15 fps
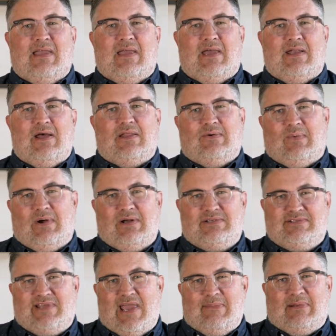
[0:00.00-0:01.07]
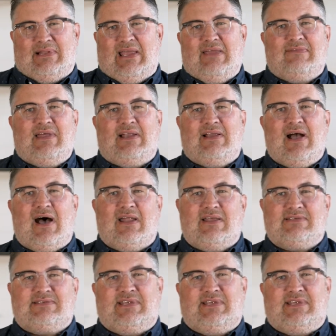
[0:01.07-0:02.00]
In other words, they believe that God has